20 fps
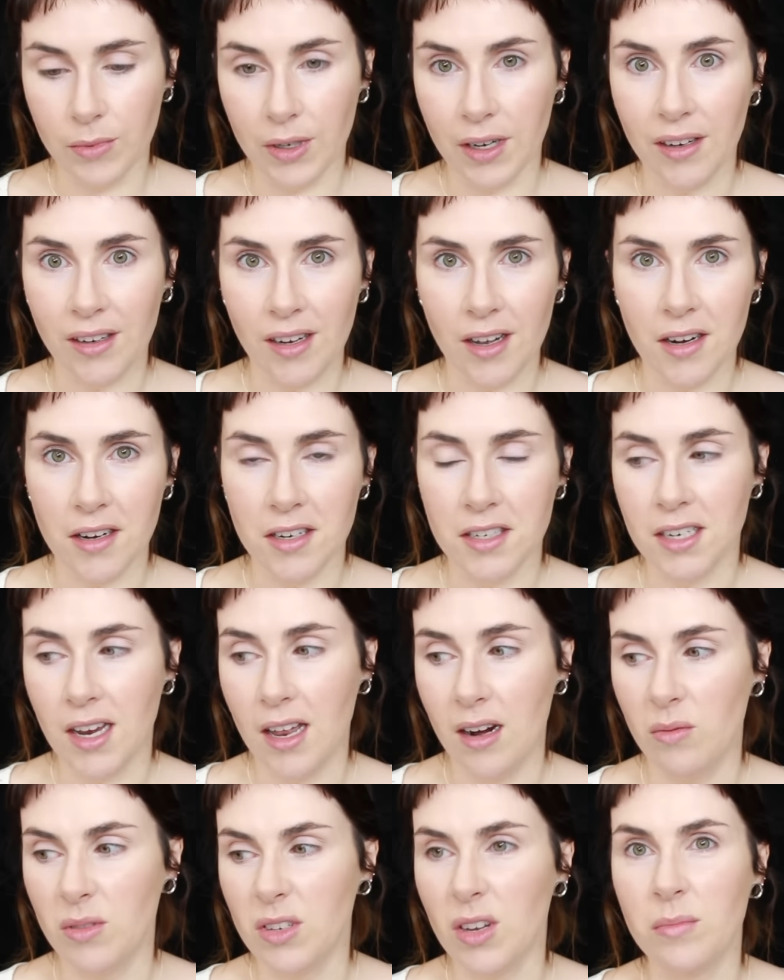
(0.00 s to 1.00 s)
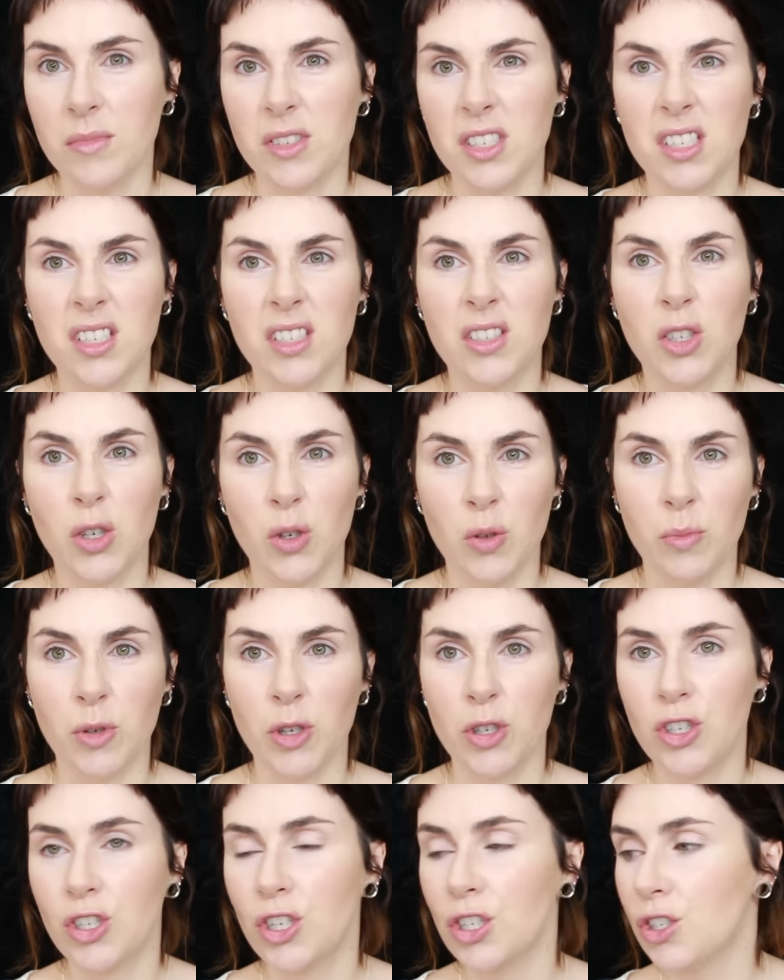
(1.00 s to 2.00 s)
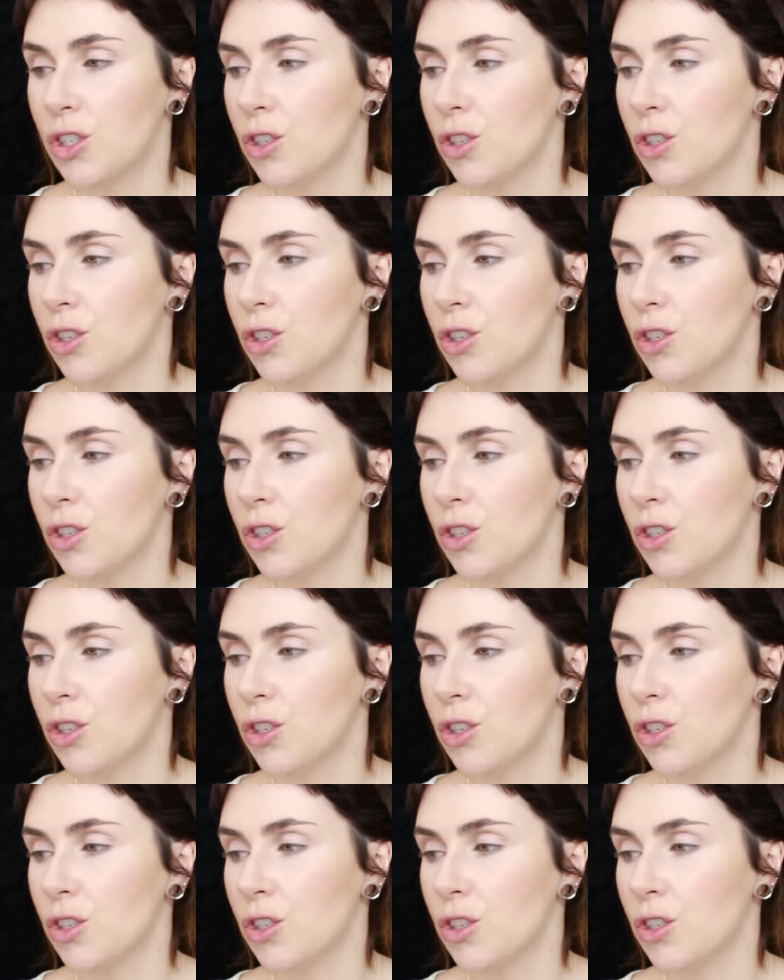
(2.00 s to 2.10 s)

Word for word: when I got it and it was almost too much,